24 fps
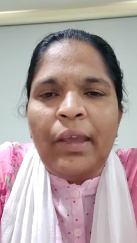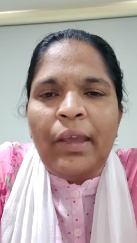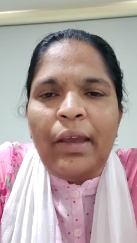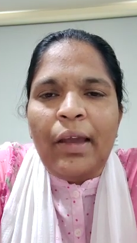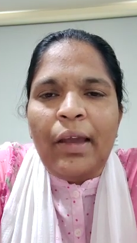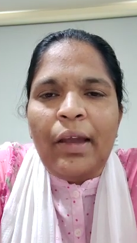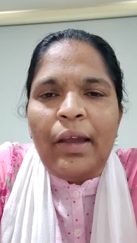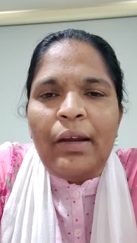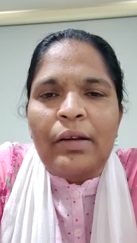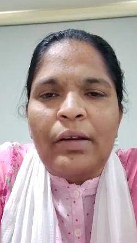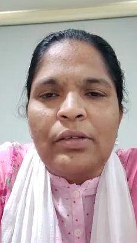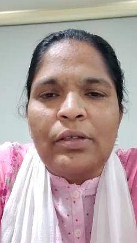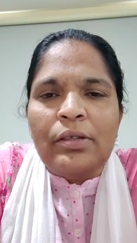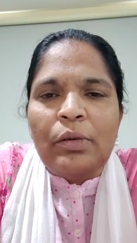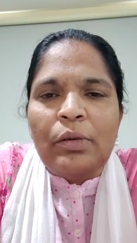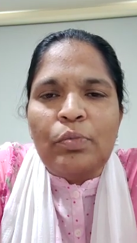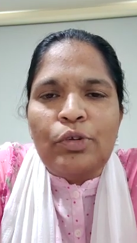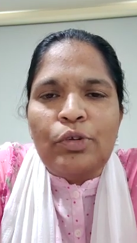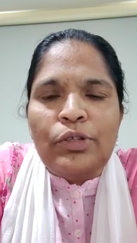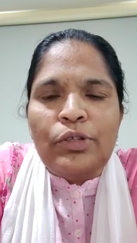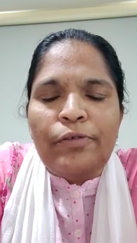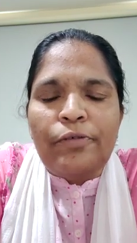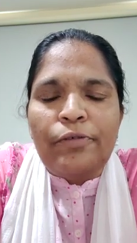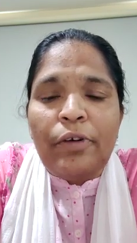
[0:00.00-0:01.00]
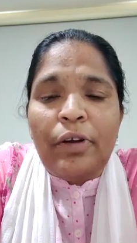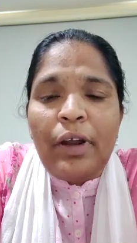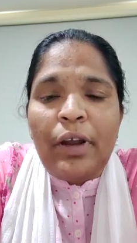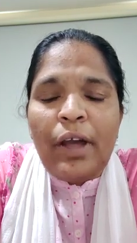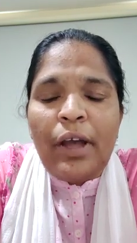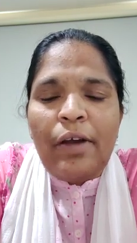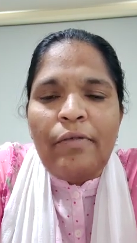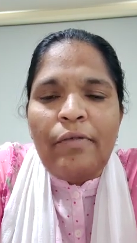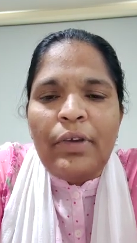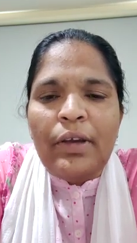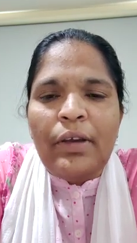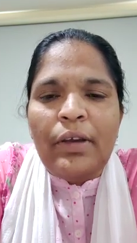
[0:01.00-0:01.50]
And suppose if we are
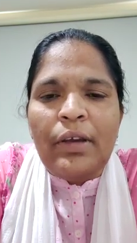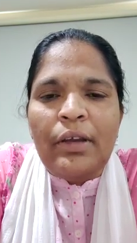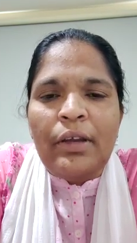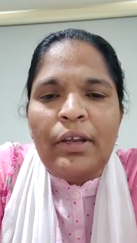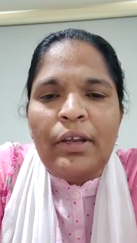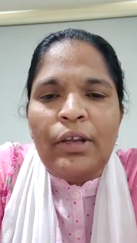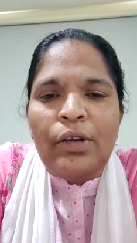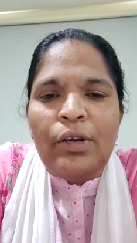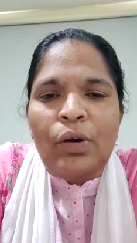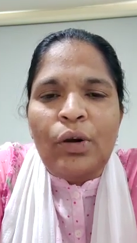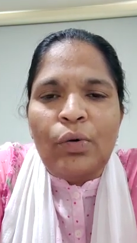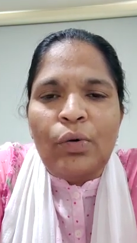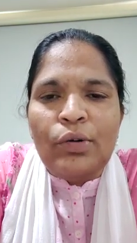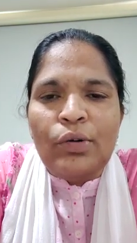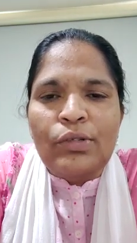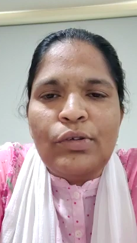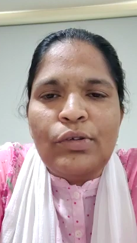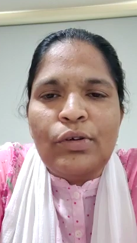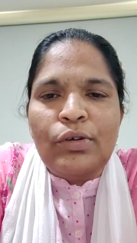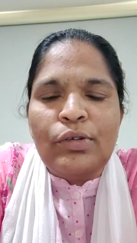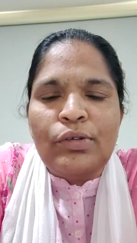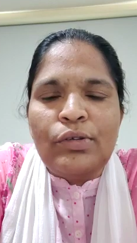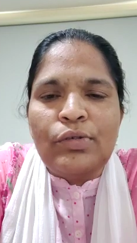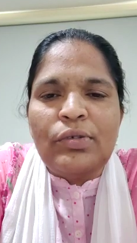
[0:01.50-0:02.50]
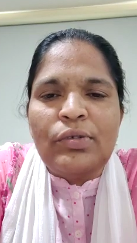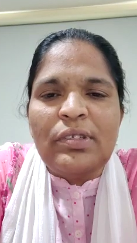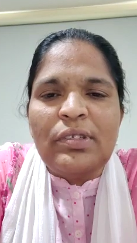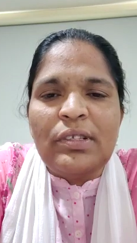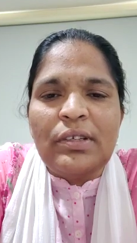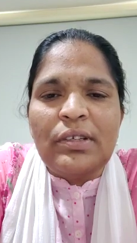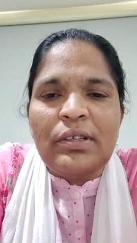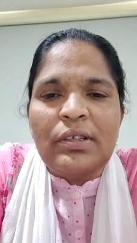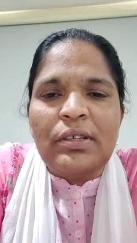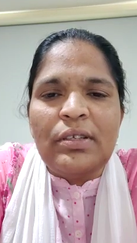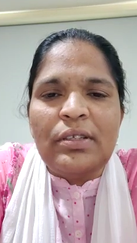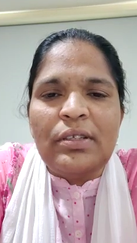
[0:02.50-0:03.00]
having any doubts also,
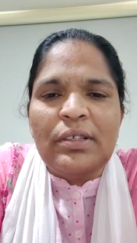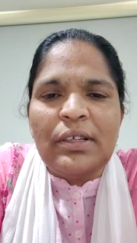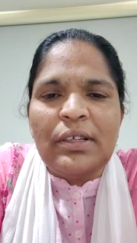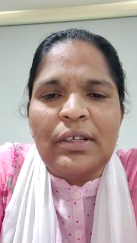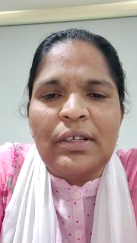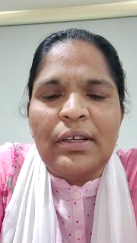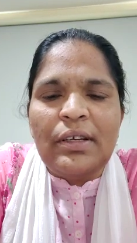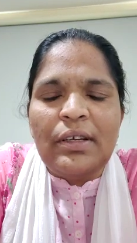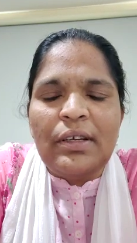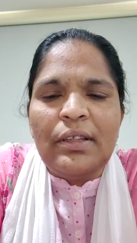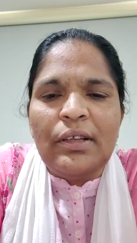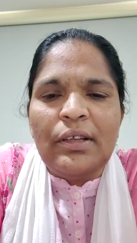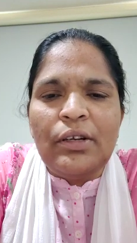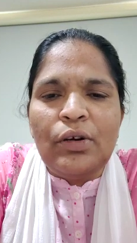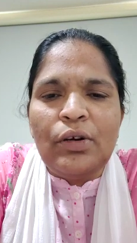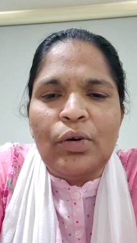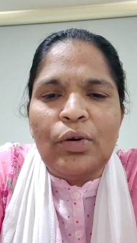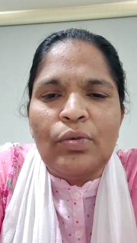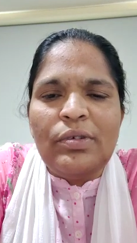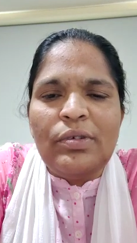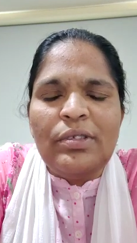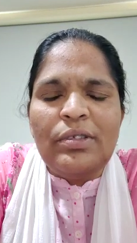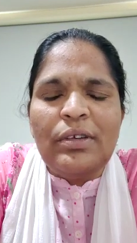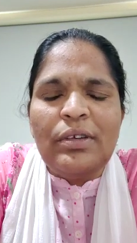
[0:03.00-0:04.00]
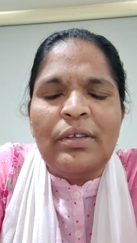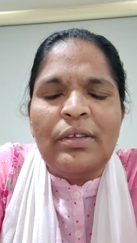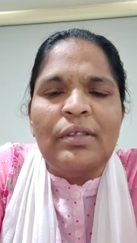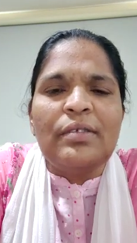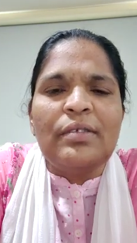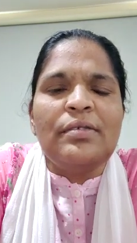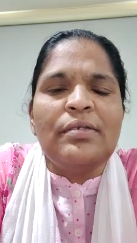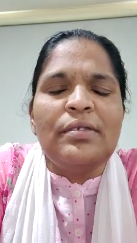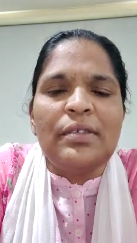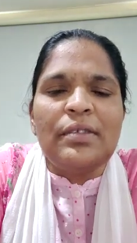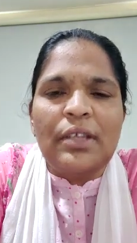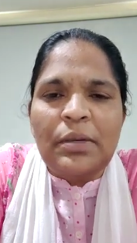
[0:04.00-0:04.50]
Sir is clearing the doubts in
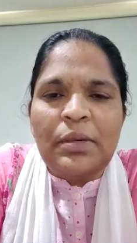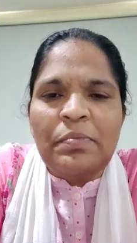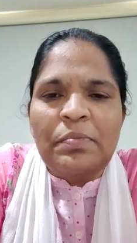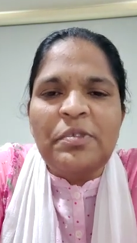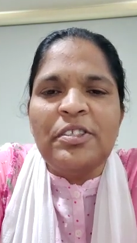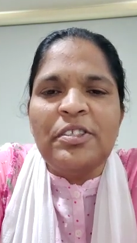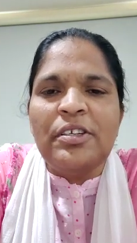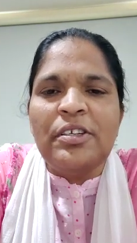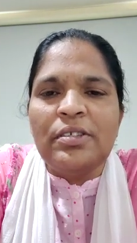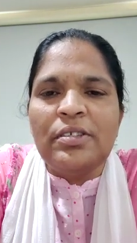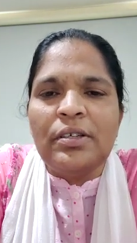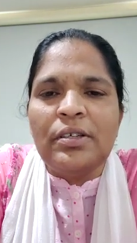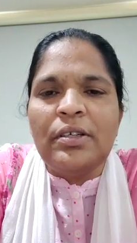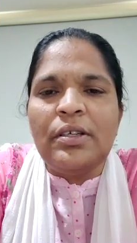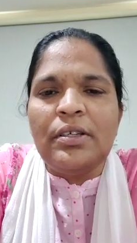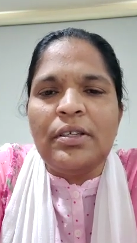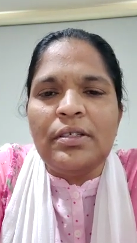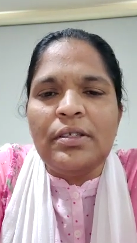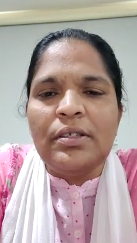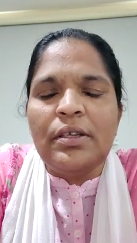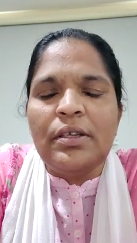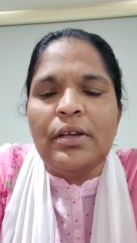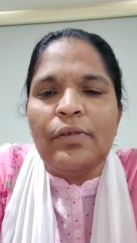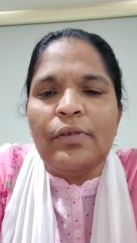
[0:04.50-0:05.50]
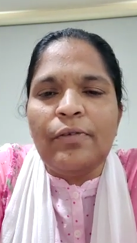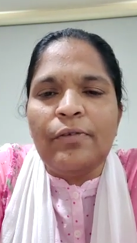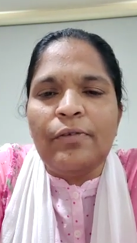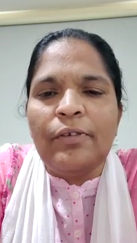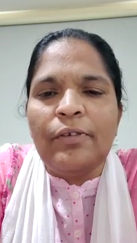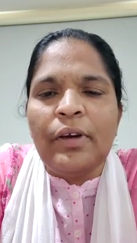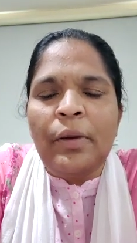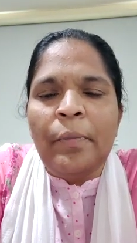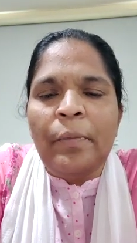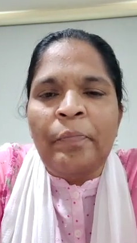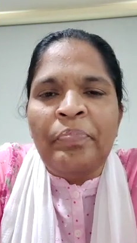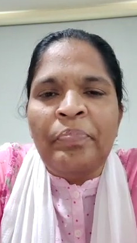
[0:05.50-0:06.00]
the same session itself.
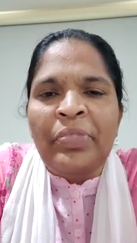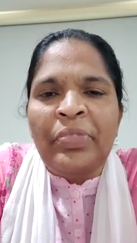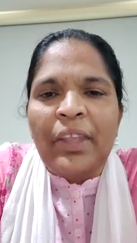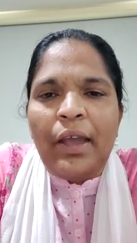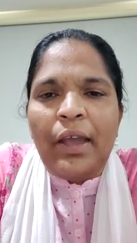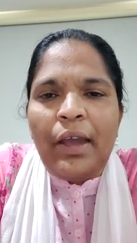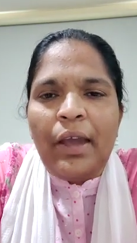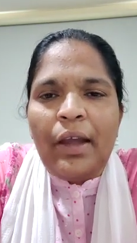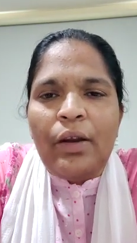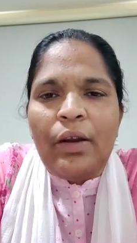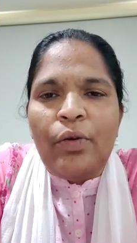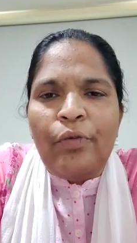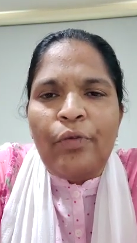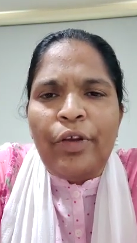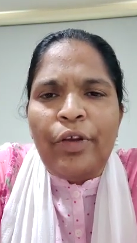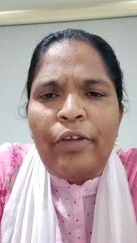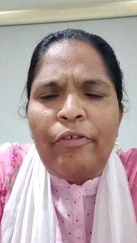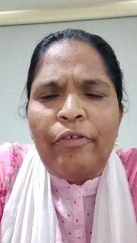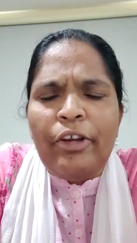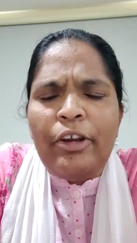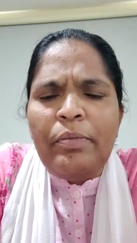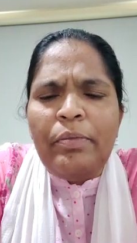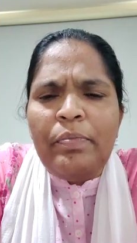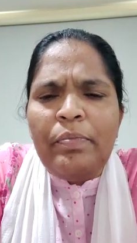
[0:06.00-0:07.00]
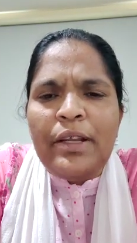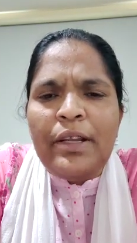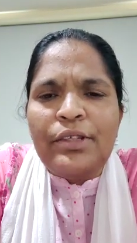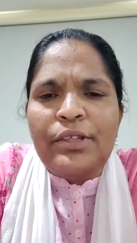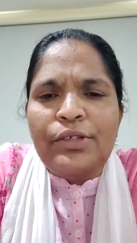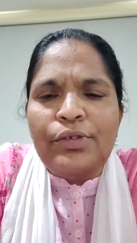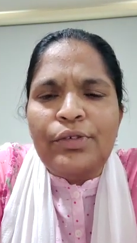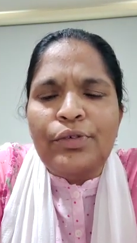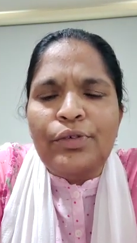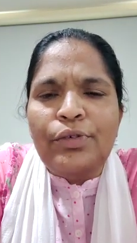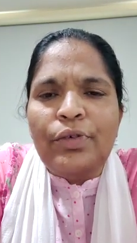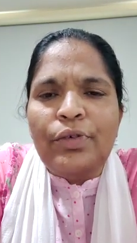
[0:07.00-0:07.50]
And we are very
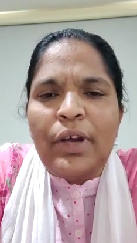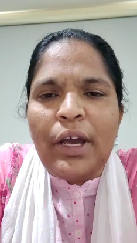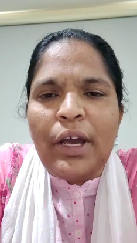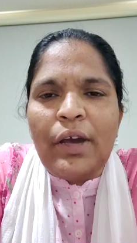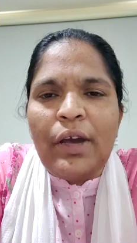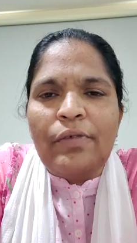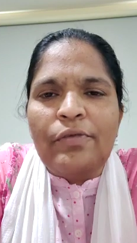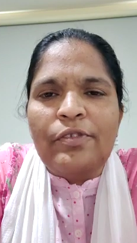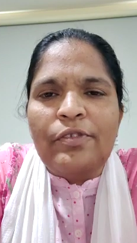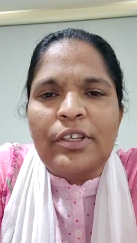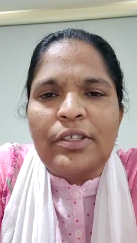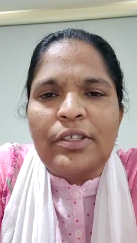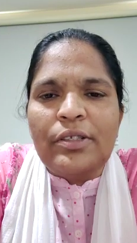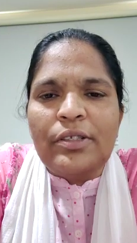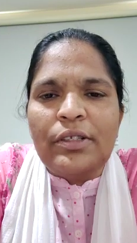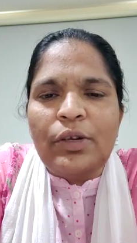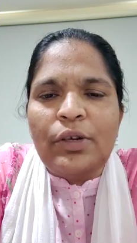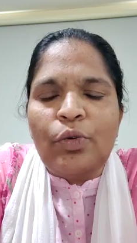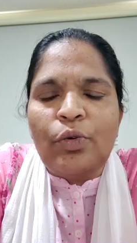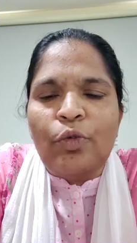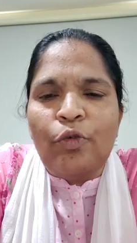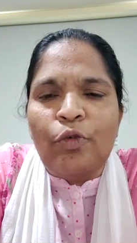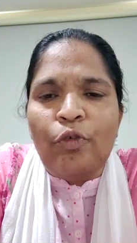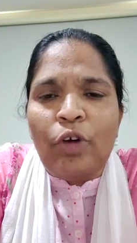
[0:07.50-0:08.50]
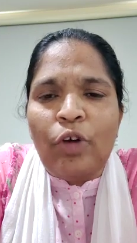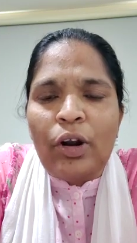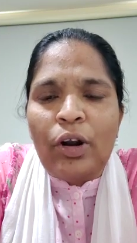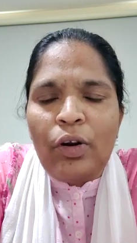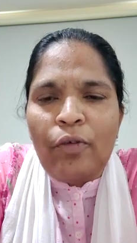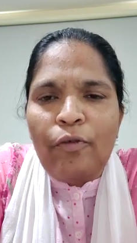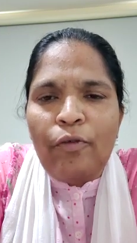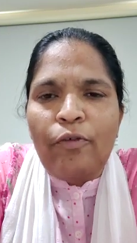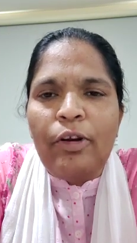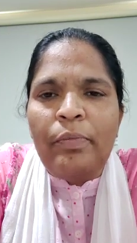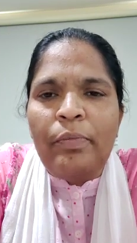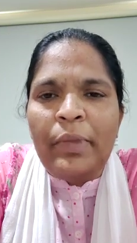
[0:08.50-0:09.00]
blessed to have such a
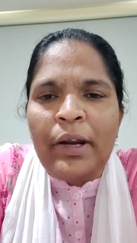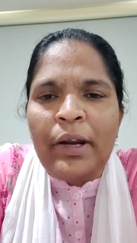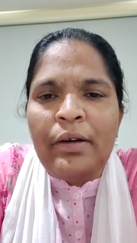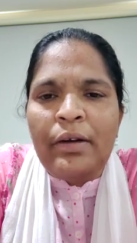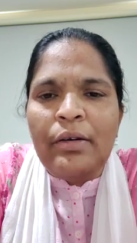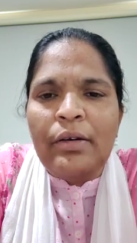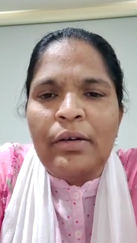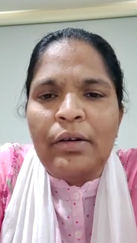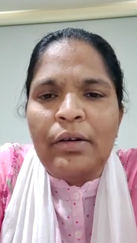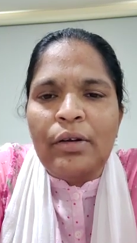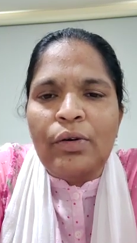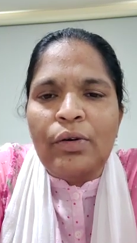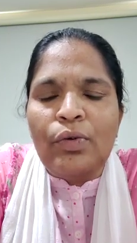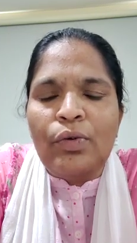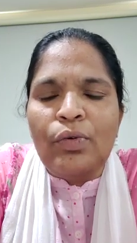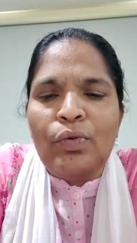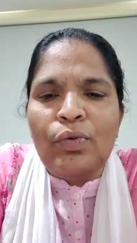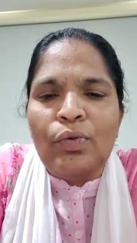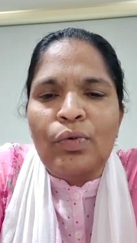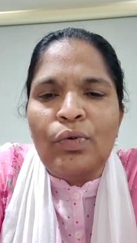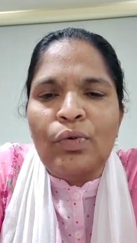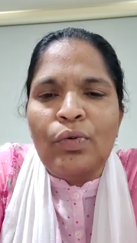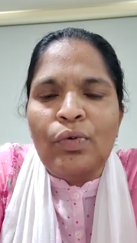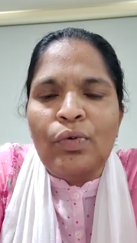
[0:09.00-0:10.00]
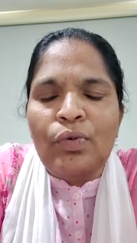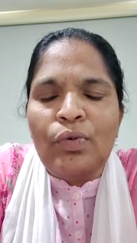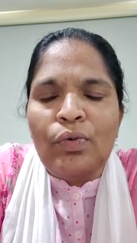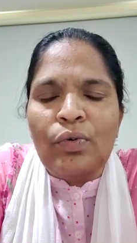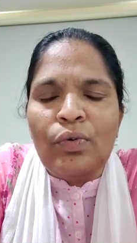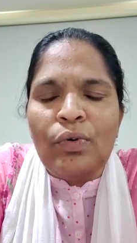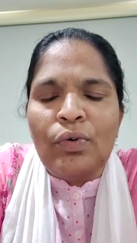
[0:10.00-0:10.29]
wonderful mentor who